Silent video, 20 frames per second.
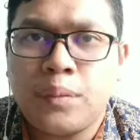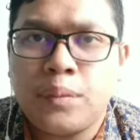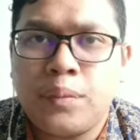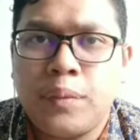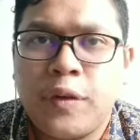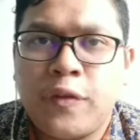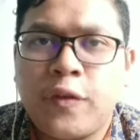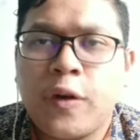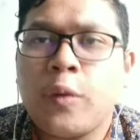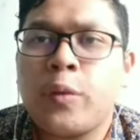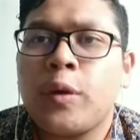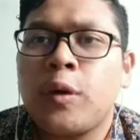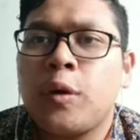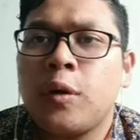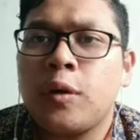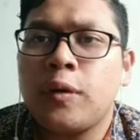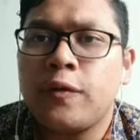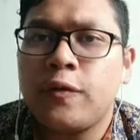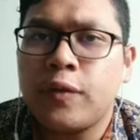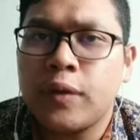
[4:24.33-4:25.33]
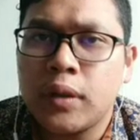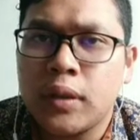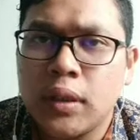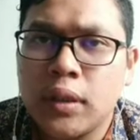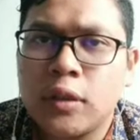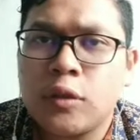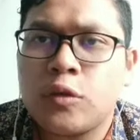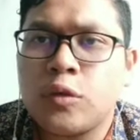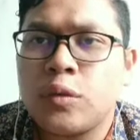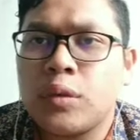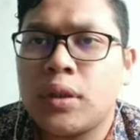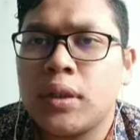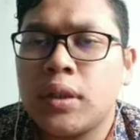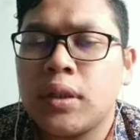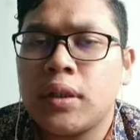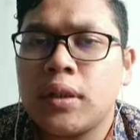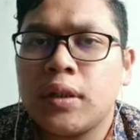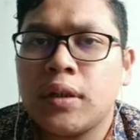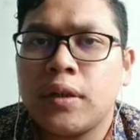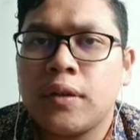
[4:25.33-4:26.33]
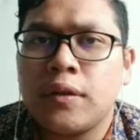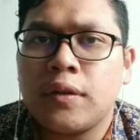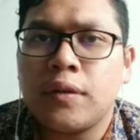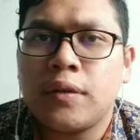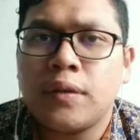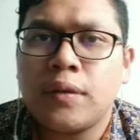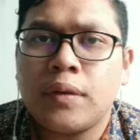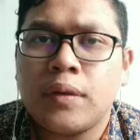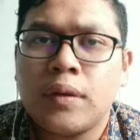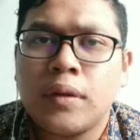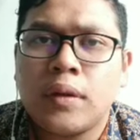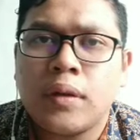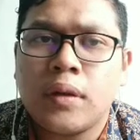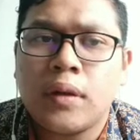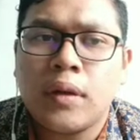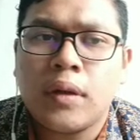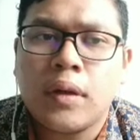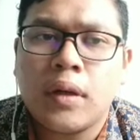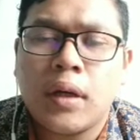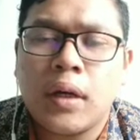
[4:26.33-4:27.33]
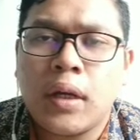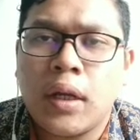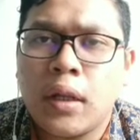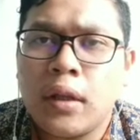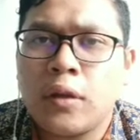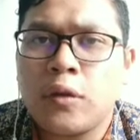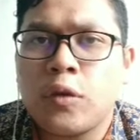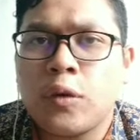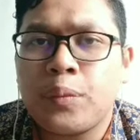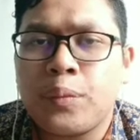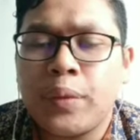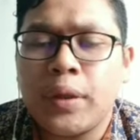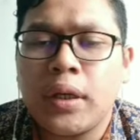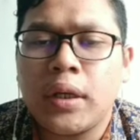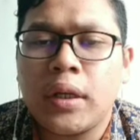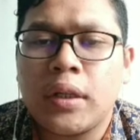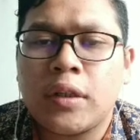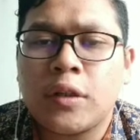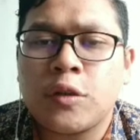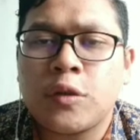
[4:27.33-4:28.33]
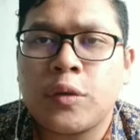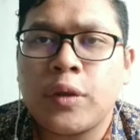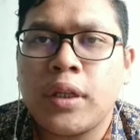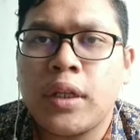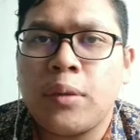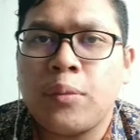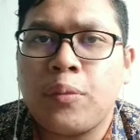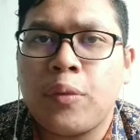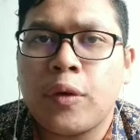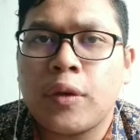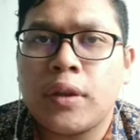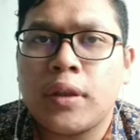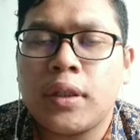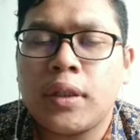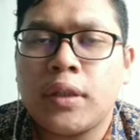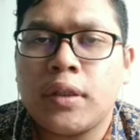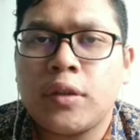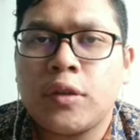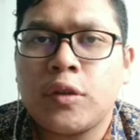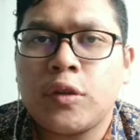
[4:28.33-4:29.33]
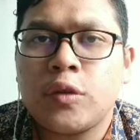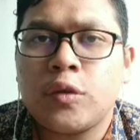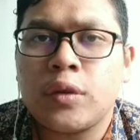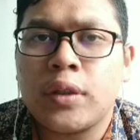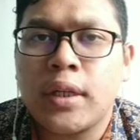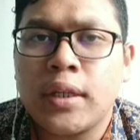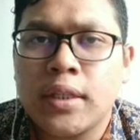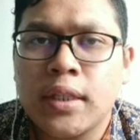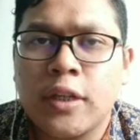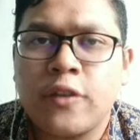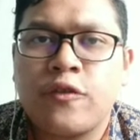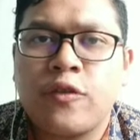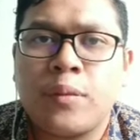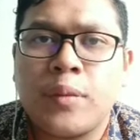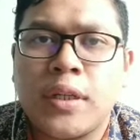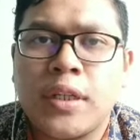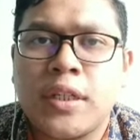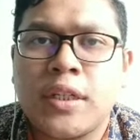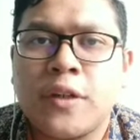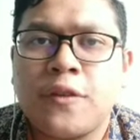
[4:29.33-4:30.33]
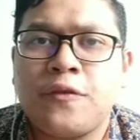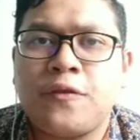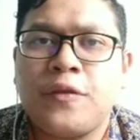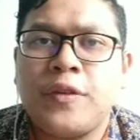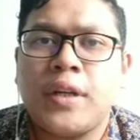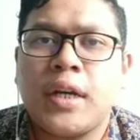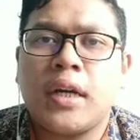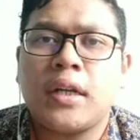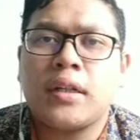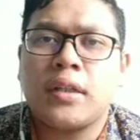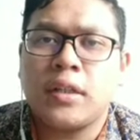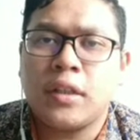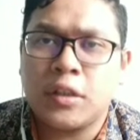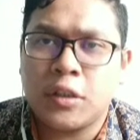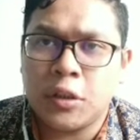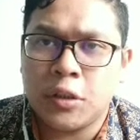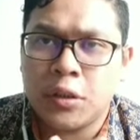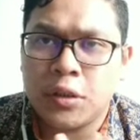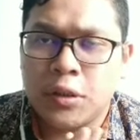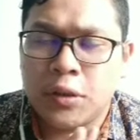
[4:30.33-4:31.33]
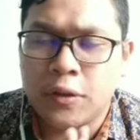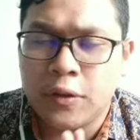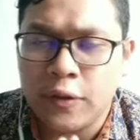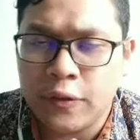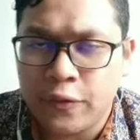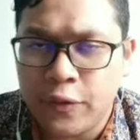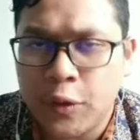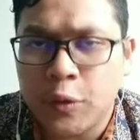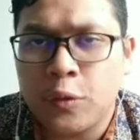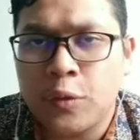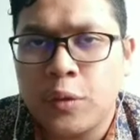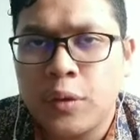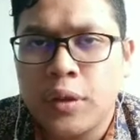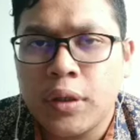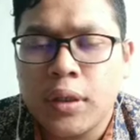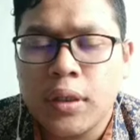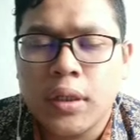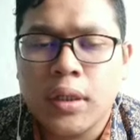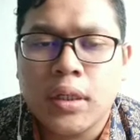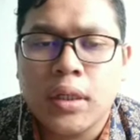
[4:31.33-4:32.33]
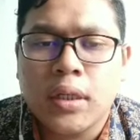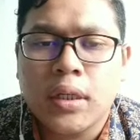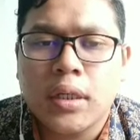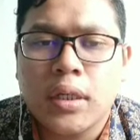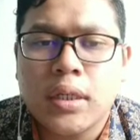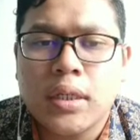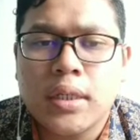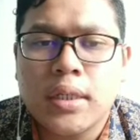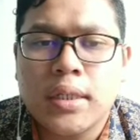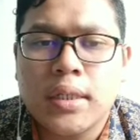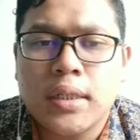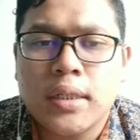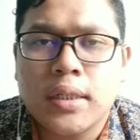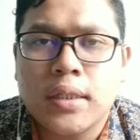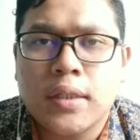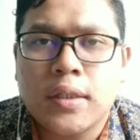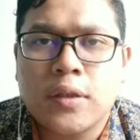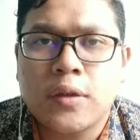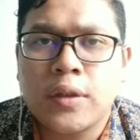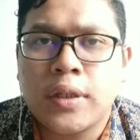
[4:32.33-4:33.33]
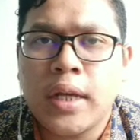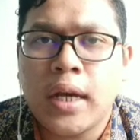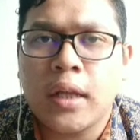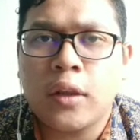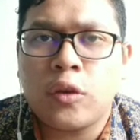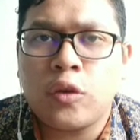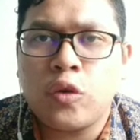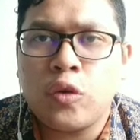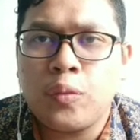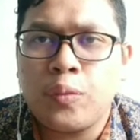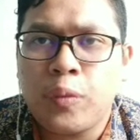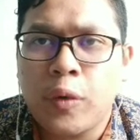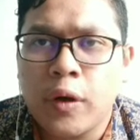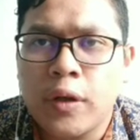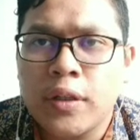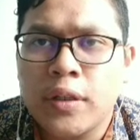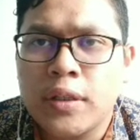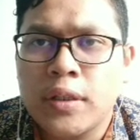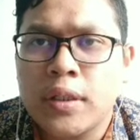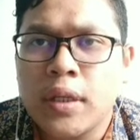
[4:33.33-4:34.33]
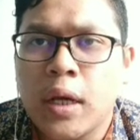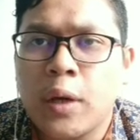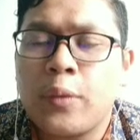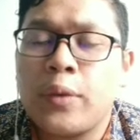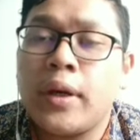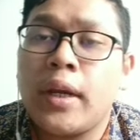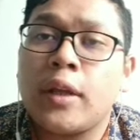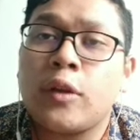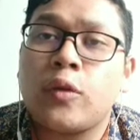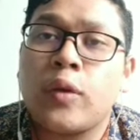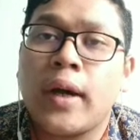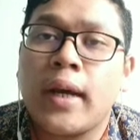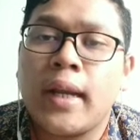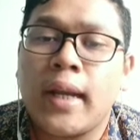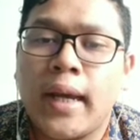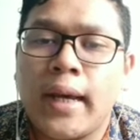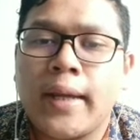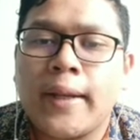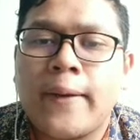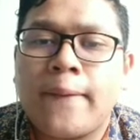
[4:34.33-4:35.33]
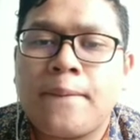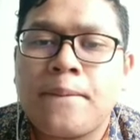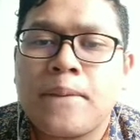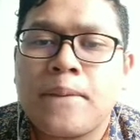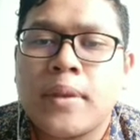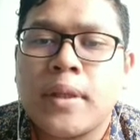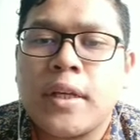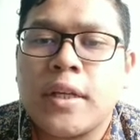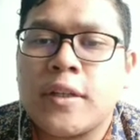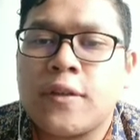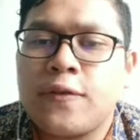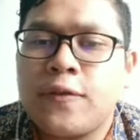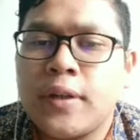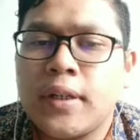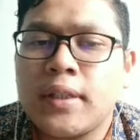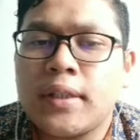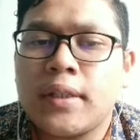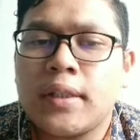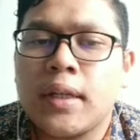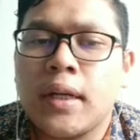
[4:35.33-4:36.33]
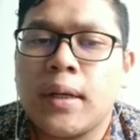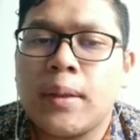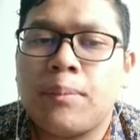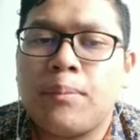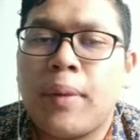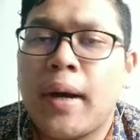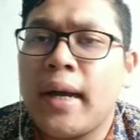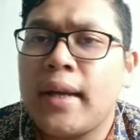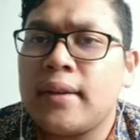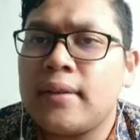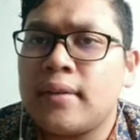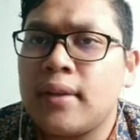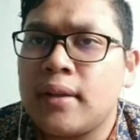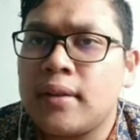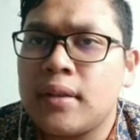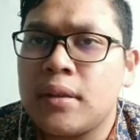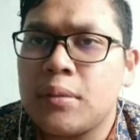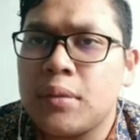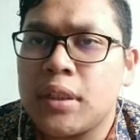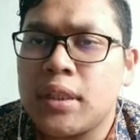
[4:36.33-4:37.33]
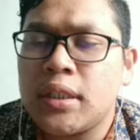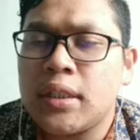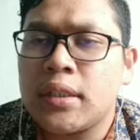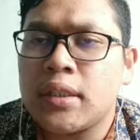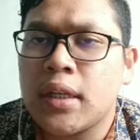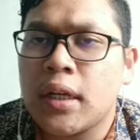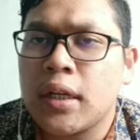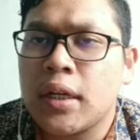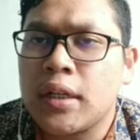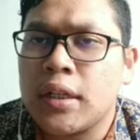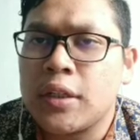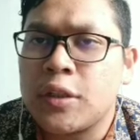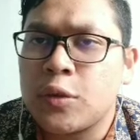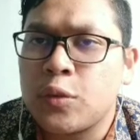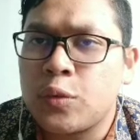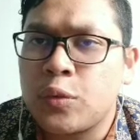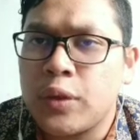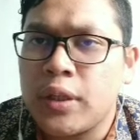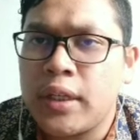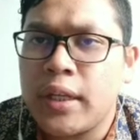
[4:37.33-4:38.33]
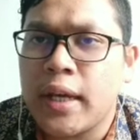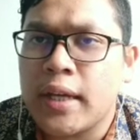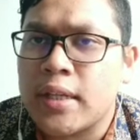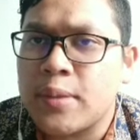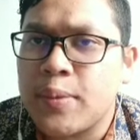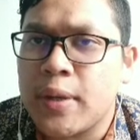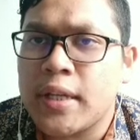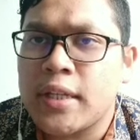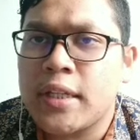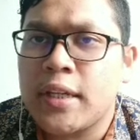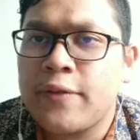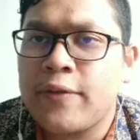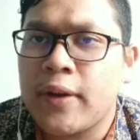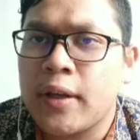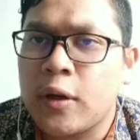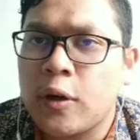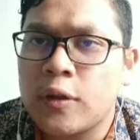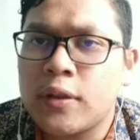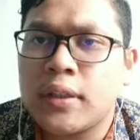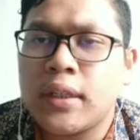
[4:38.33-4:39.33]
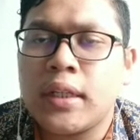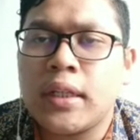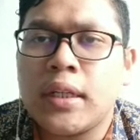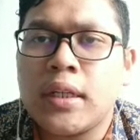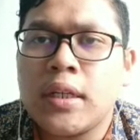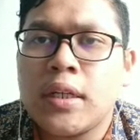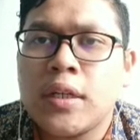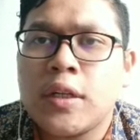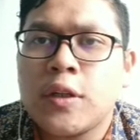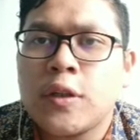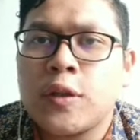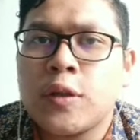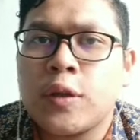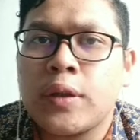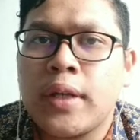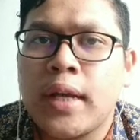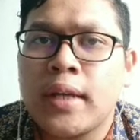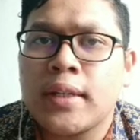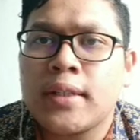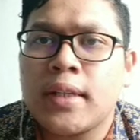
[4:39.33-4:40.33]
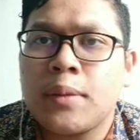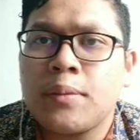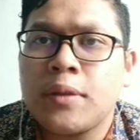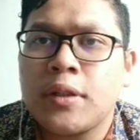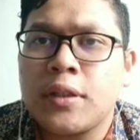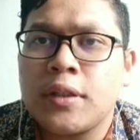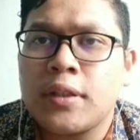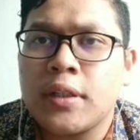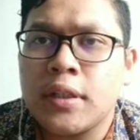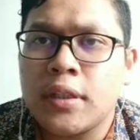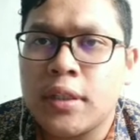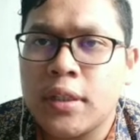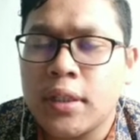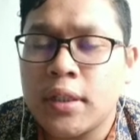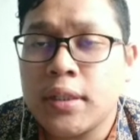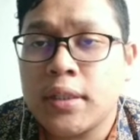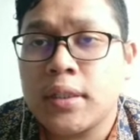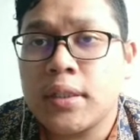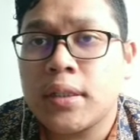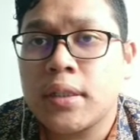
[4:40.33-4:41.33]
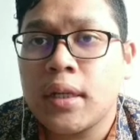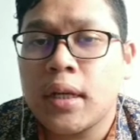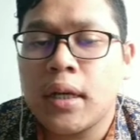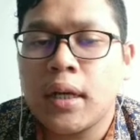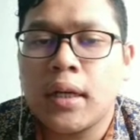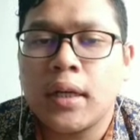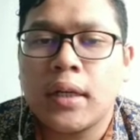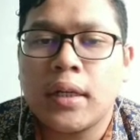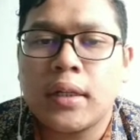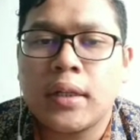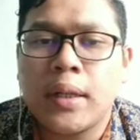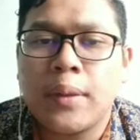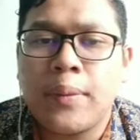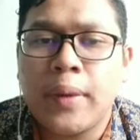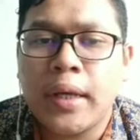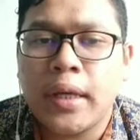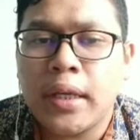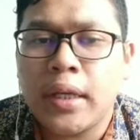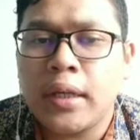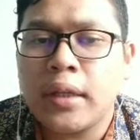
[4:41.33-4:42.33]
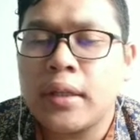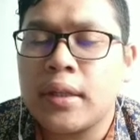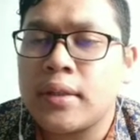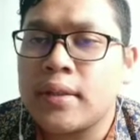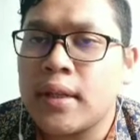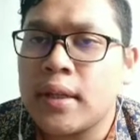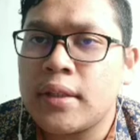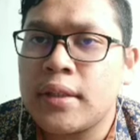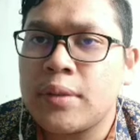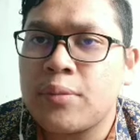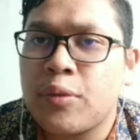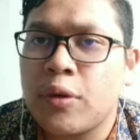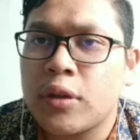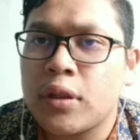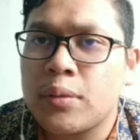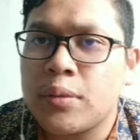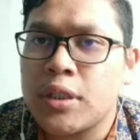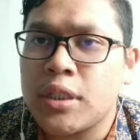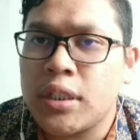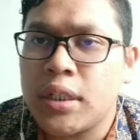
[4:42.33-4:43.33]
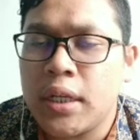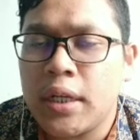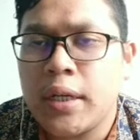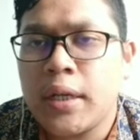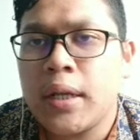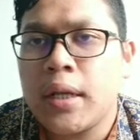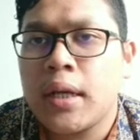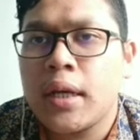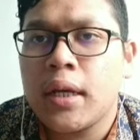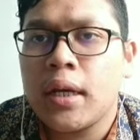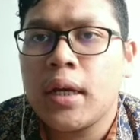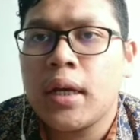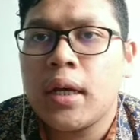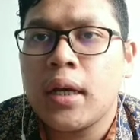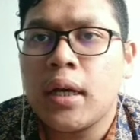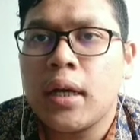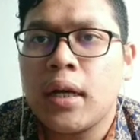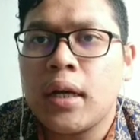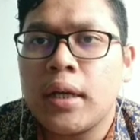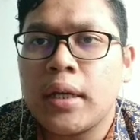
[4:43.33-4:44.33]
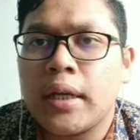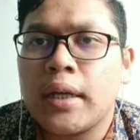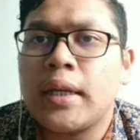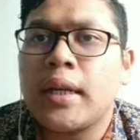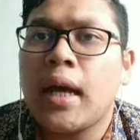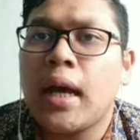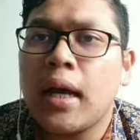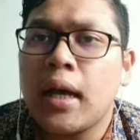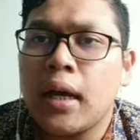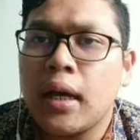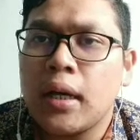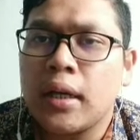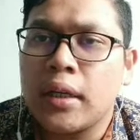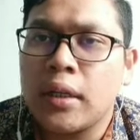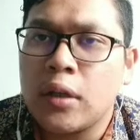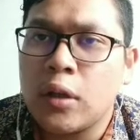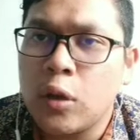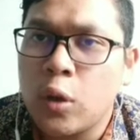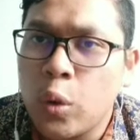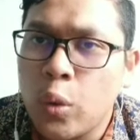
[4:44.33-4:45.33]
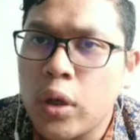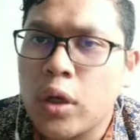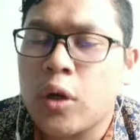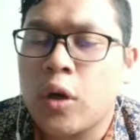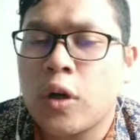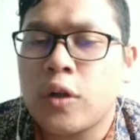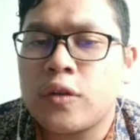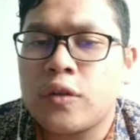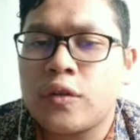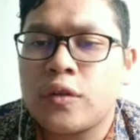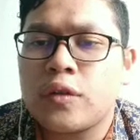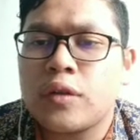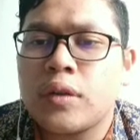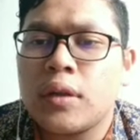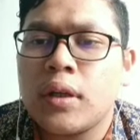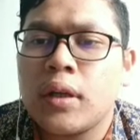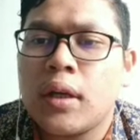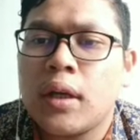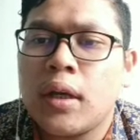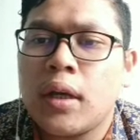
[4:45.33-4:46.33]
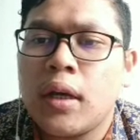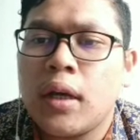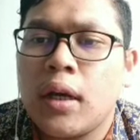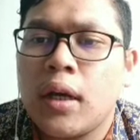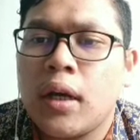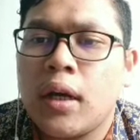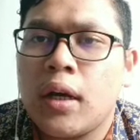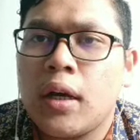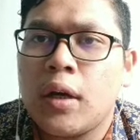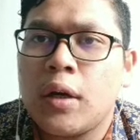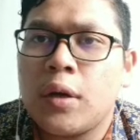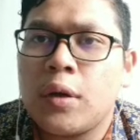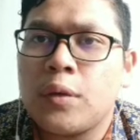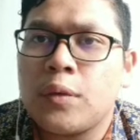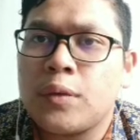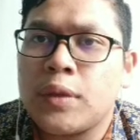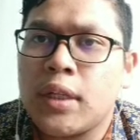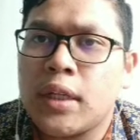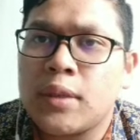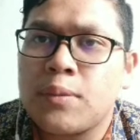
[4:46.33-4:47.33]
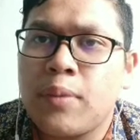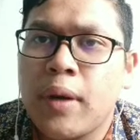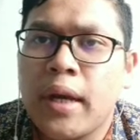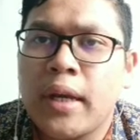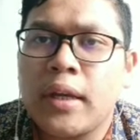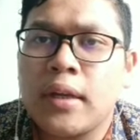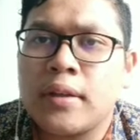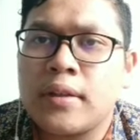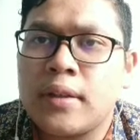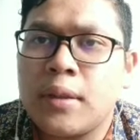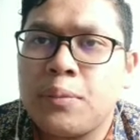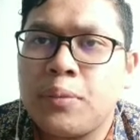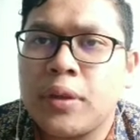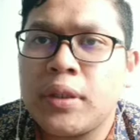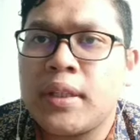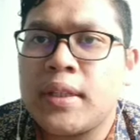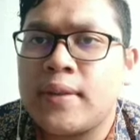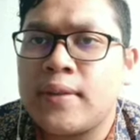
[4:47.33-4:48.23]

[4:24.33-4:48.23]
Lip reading: Before we go further to another topic, it is really important to gain some information via the literature review. So there are 2 points I would like to highlight. Is first, buying CNC machines is really expensive and costly. So there are some researchers they're making the CNC plotter machine in a lower cost, just buying a simple